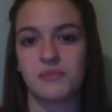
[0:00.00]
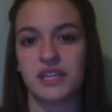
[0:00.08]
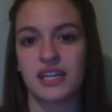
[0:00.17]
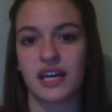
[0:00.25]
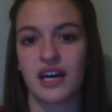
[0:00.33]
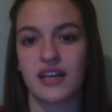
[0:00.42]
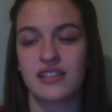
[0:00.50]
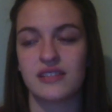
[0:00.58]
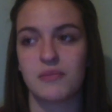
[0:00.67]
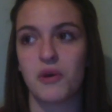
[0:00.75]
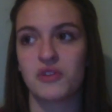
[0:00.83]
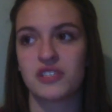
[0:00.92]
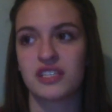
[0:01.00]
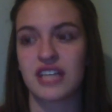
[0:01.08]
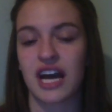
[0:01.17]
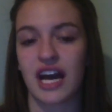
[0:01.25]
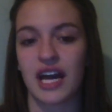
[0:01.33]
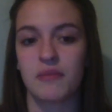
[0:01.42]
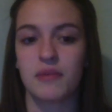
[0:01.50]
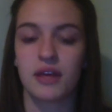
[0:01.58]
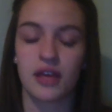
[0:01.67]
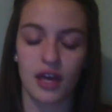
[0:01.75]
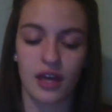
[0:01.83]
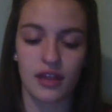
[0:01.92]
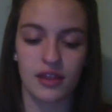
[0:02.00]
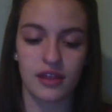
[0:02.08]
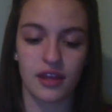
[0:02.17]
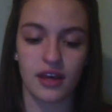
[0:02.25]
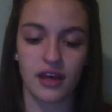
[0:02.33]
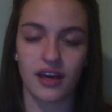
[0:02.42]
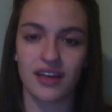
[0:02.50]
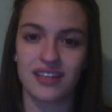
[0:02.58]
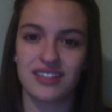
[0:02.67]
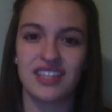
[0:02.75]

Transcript: because most of the time the